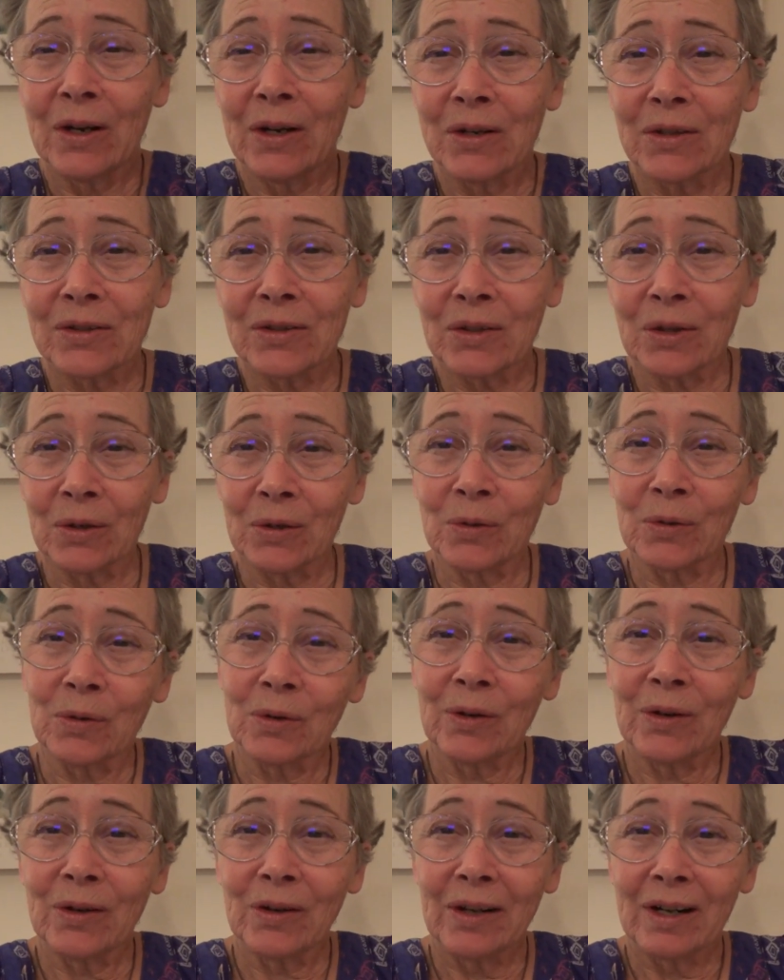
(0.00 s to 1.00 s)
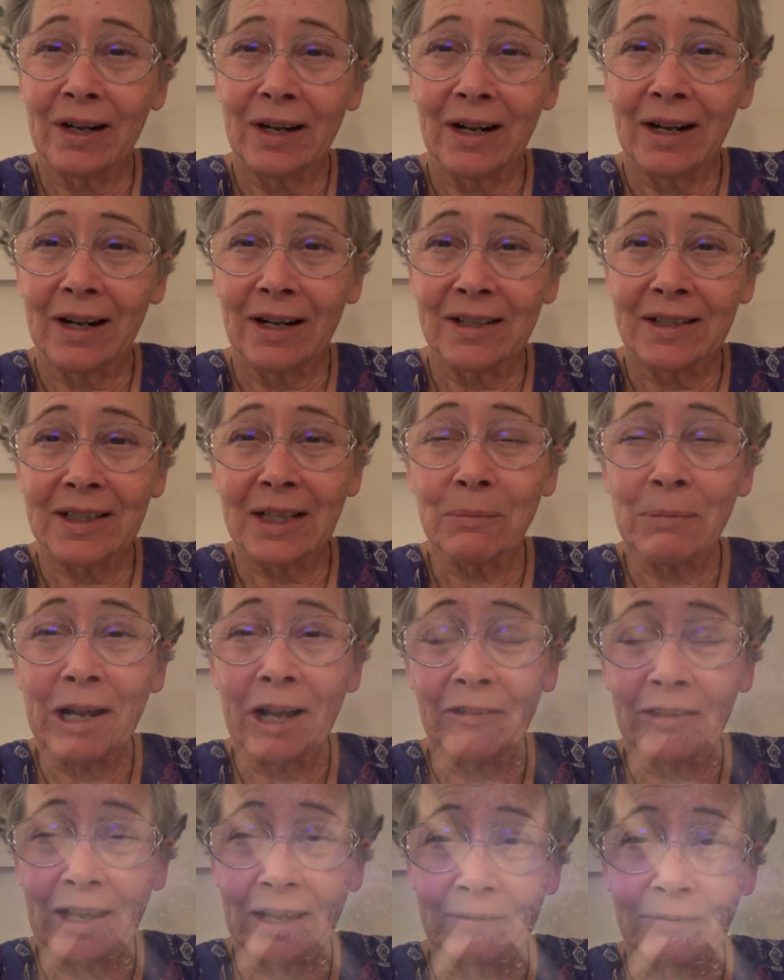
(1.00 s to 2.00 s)
so
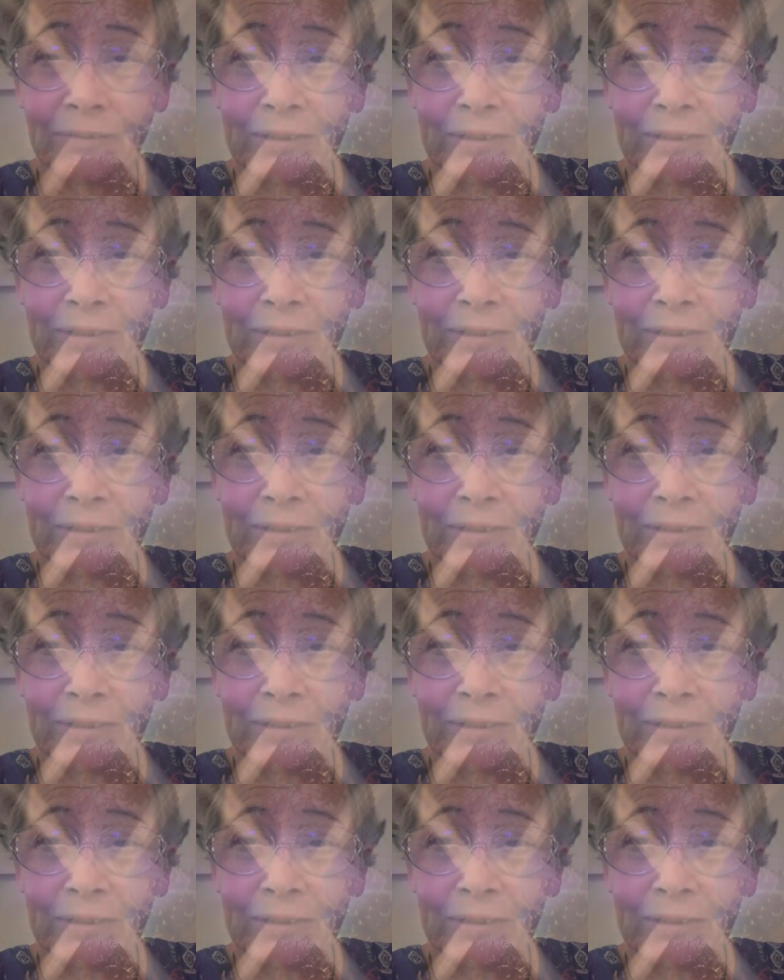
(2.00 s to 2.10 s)
somehow that